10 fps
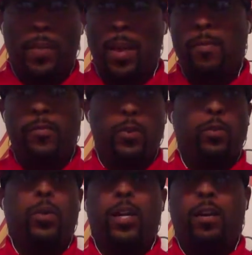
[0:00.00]

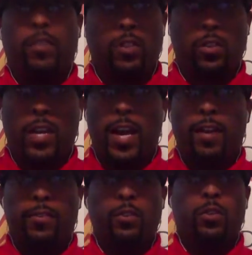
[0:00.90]
Pay-per-view, whatever. Do it
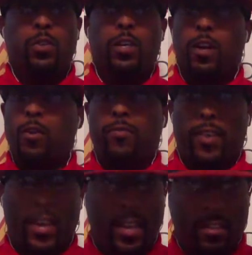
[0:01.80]
however you do it. No
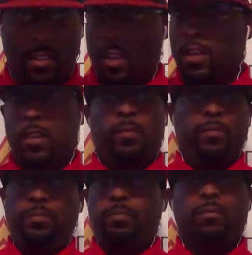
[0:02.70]
fans.
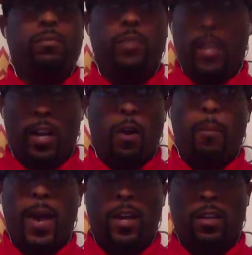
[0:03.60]
It
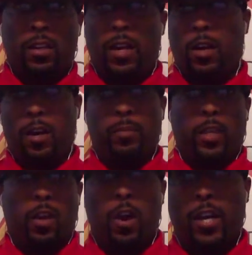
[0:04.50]
don't matter.
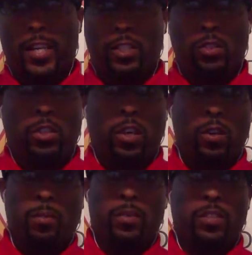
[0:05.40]
The card that you
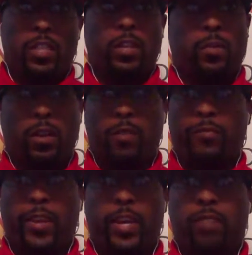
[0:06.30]
showed in Brazil with no
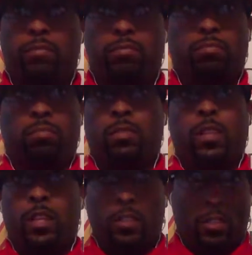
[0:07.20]
fans
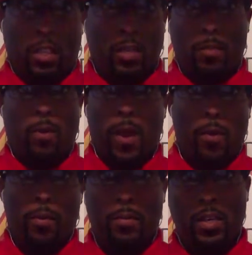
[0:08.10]
seemed all
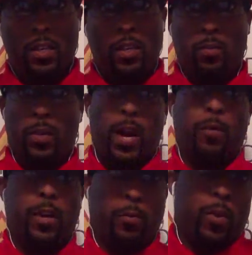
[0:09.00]
right with me. Would I
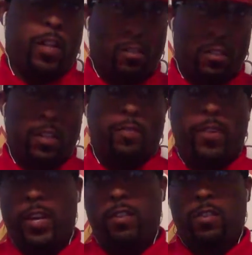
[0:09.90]
would have rather seen
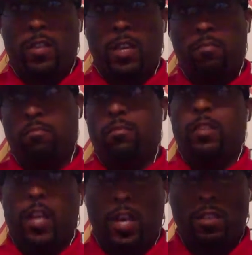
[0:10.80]
fans on there?
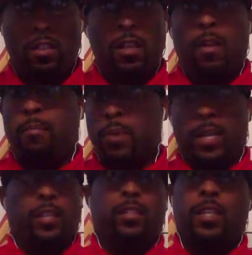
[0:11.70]
Yes, but
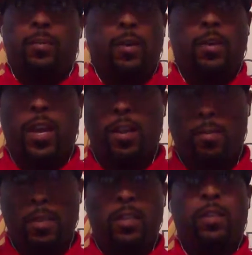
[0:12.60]
it seemed okay to
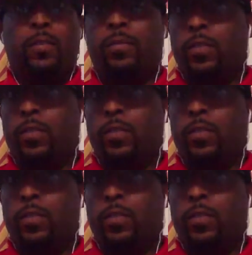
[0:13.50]
me.